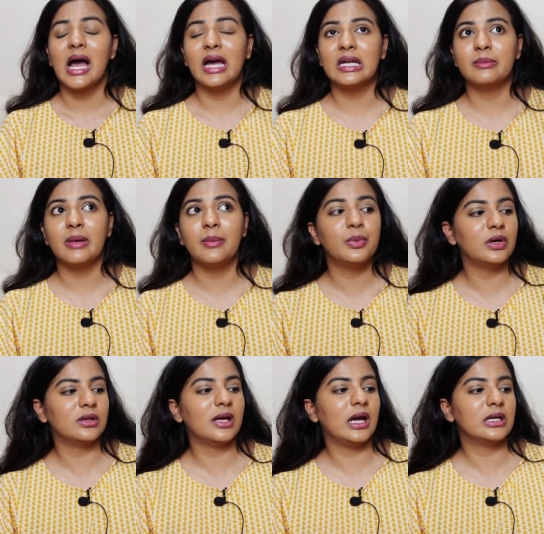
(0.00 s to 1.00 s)
I remember
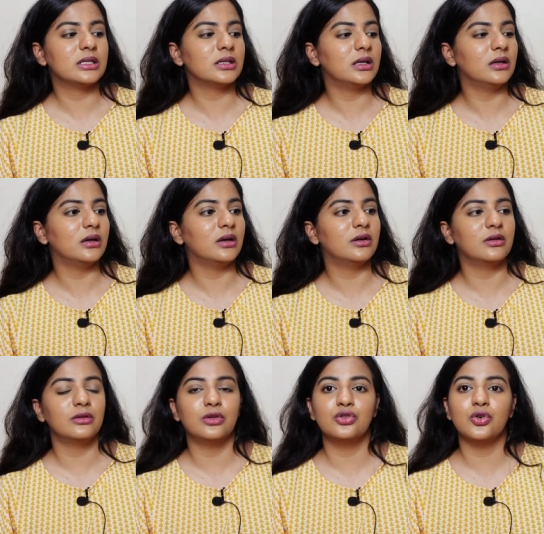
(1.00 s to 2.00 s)
that
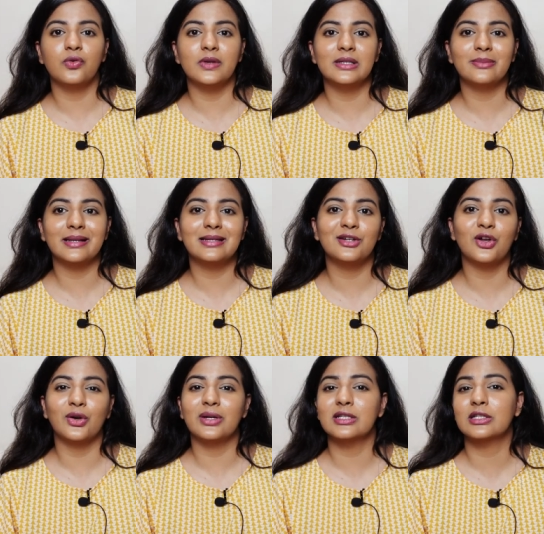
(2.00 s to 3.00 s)
uh, the Jovees one did
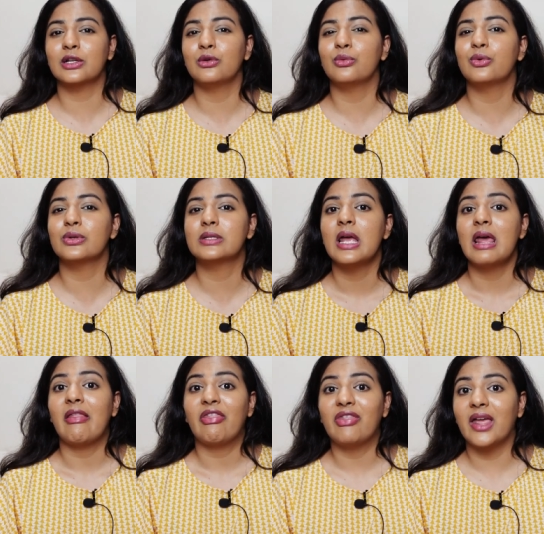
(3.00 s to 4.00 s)
not disclose
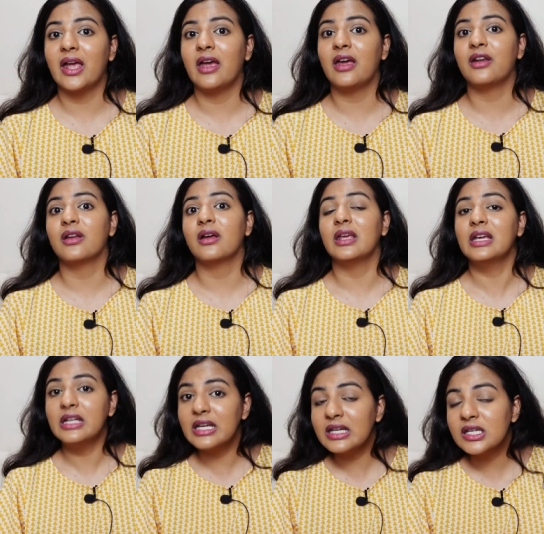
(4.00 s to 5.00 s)
their
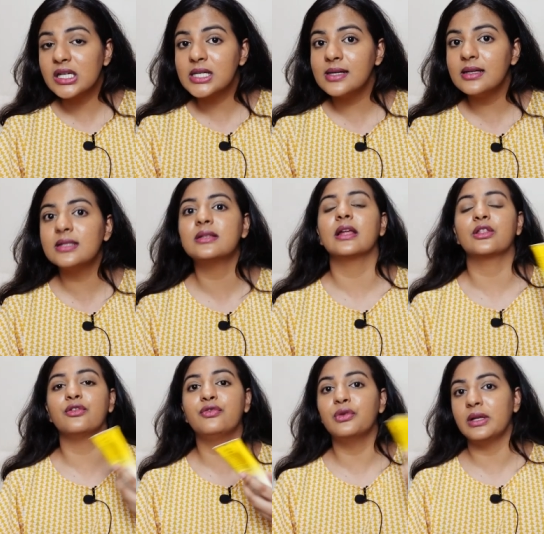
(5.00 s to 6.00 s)
ingredient list, like
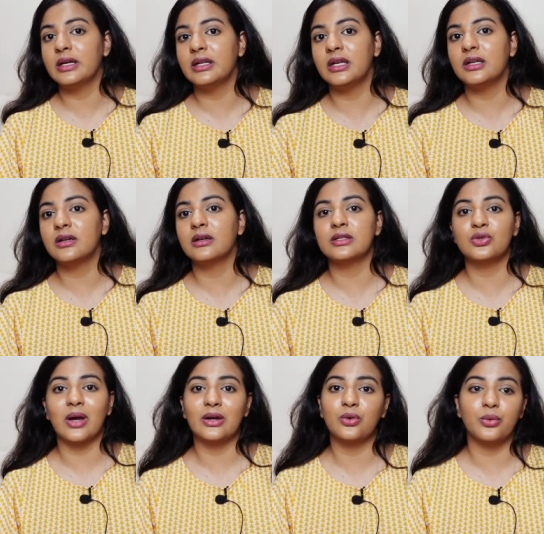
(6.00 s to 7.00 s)
the full ingredient list,
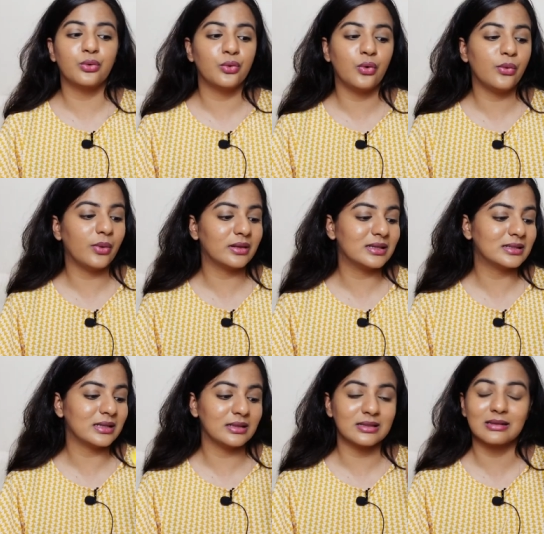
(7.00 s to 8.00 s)
so I don't know what
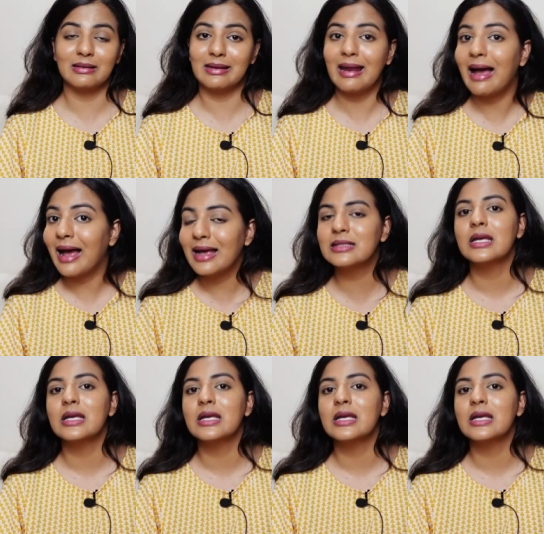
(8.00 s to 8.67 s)
this sunscreen has.